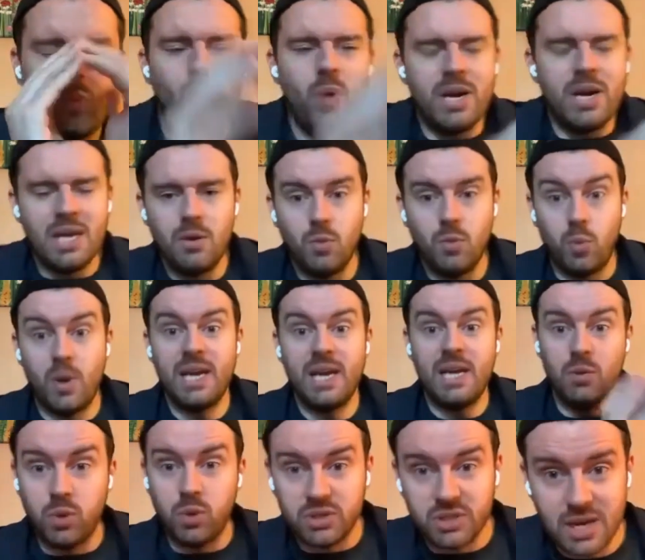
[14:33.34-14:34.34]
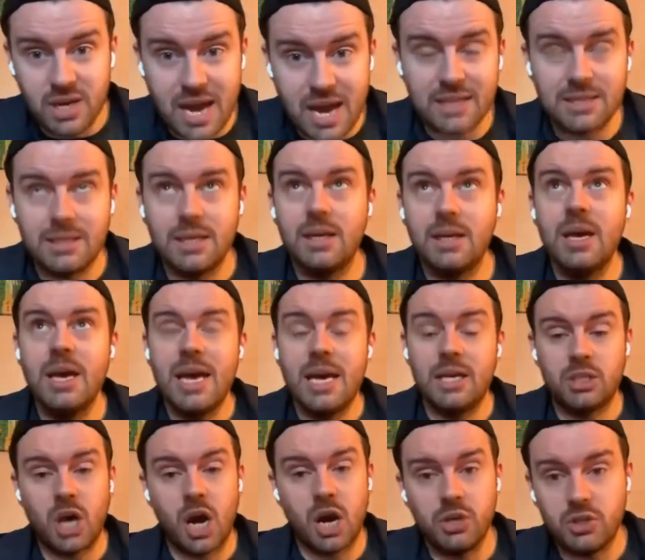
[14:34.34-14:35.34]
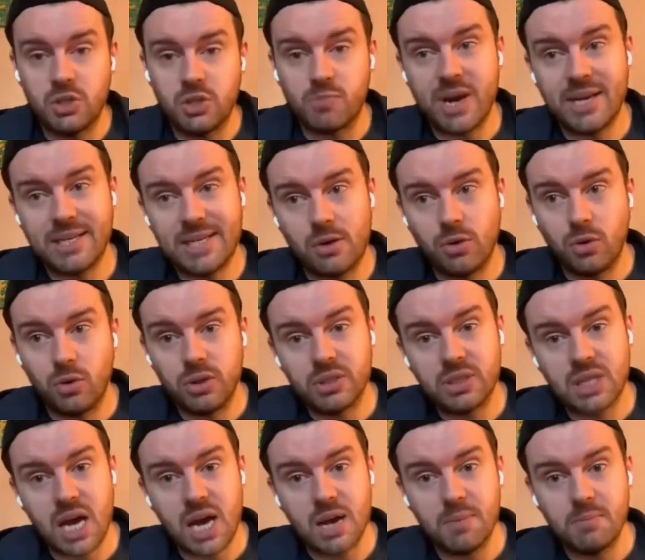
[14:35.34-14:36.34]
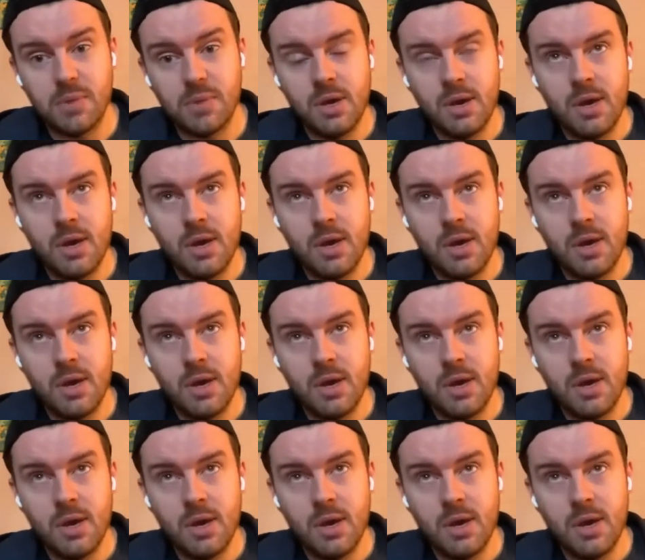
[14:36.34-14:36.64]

when he wasn't an actor, his car used to break down all the time.